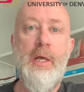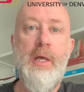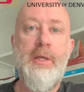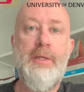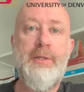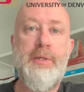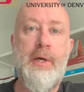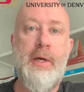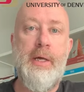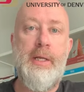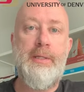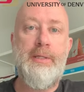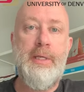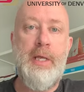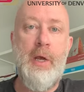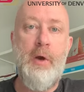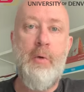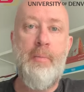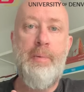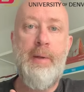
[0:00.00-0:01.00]
Science
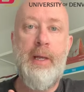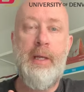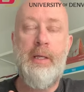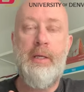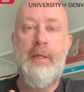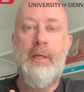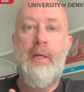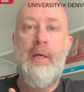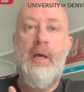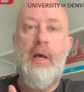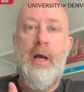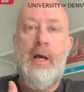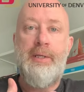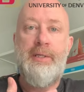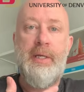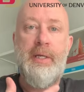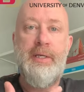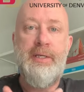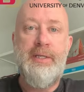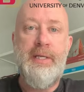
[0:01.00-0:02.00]
helping us
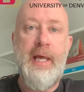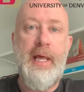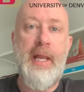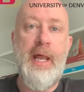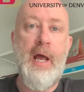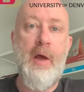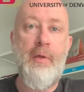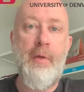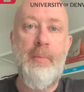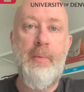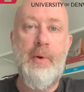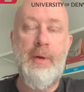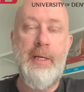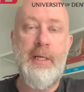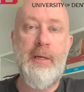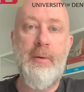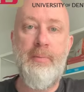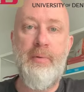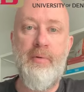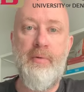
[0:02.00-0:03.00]
understand how the body
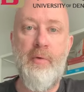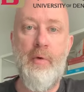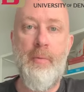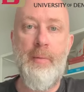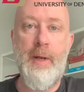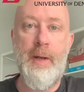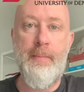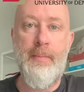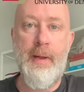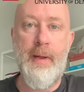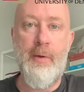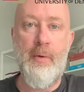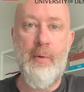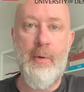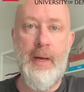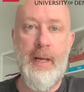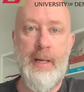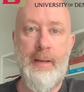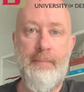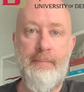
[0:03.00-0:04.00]
can perform in a better
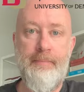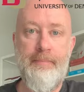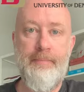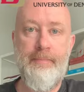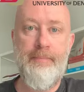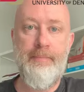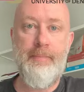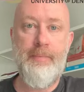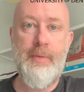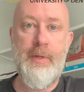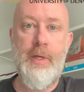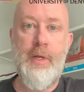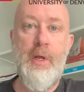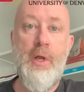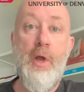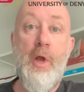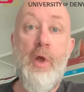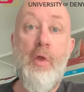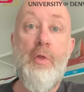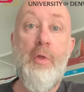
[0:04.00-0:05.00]
way.
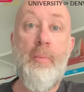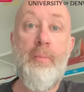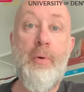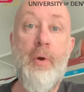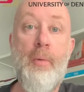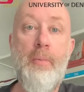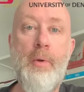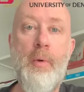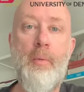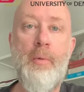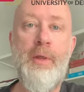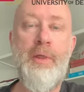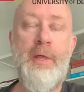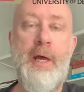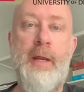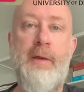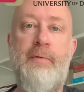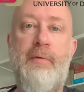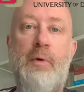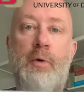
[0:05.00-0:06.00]
The problem with
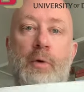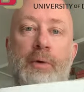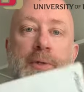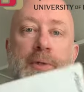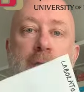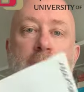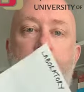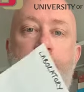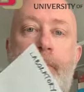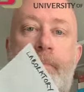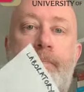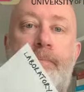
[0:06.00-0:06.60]
that, of course, though,